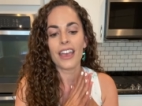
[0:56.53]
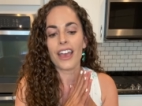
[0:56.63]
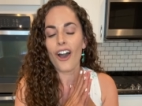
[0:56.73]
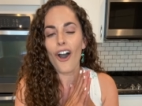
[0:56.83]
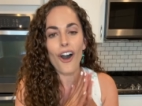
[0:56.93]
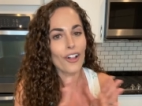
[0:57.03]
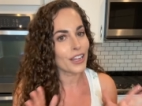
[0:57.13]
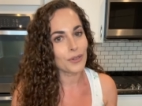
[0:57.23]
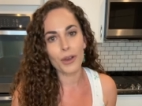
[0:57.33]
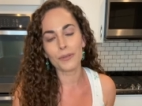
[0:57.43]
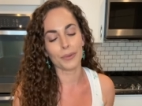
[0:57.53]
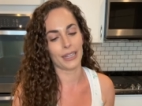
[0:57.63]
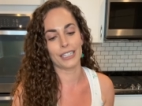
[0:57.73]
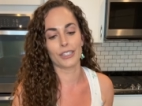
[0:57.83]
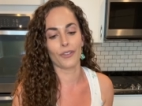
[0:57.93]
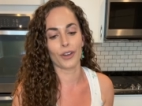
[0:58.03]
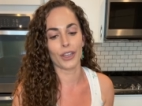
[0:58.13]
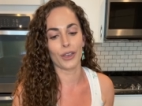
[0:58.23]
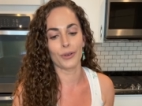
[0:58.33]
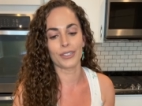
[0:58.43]
all in one place for
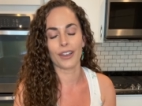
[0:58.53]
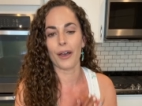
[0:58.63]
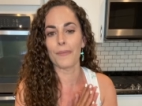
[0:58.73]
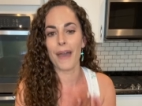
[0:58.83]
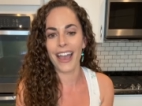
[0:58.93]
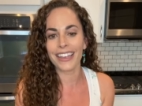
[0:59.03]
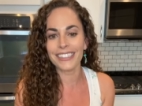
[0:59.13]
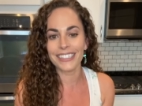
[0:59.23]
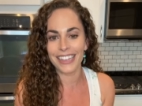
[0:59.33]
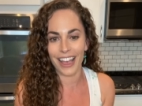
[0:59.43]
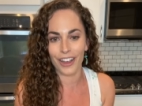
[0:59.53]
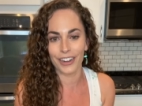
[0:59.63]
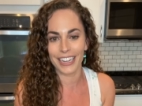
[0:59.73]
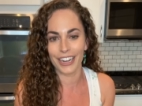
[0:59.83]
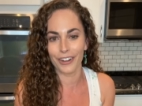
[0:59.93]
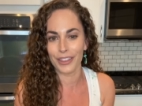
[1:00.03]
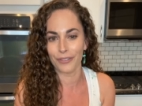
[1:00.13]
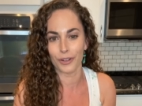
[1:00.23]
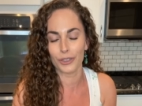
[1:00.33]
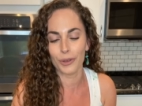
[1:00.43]
you to come back and snack on here in the
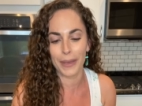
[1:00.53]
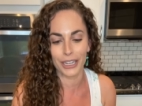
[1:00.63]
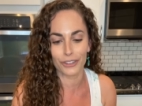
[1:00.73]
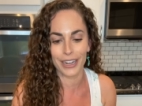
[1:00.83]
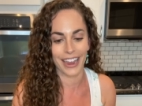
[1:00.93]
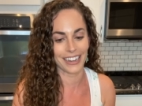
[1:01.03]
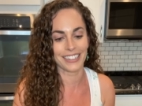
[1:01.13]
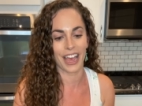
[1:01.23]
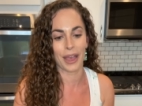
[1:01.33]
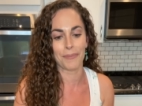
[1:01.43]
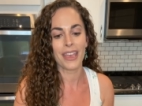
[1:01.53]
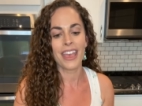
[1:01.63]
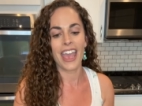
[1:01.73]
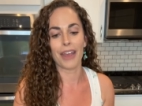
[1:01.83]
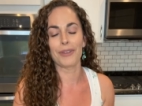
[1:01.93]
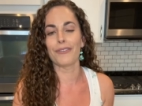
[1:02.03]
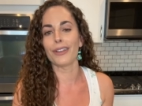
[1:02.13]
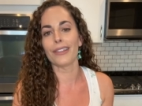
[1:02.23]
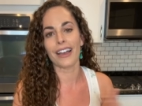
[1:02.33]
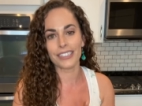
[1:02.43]
virtual pantry anytime. And we have a
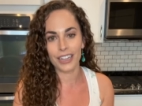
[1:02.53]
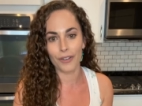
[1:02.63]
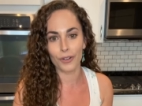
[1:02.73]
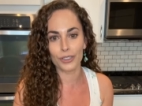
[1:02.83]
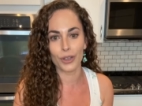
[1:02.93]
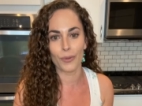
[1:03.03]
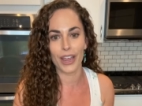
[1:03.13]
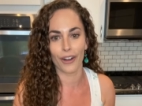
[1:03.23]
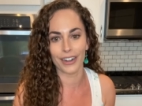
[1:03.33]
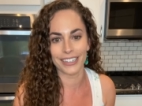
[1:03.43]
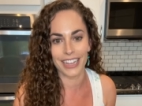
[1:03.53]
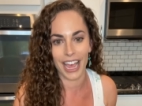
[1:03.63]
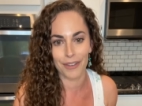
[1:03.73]
lot to cover, so we are going to dive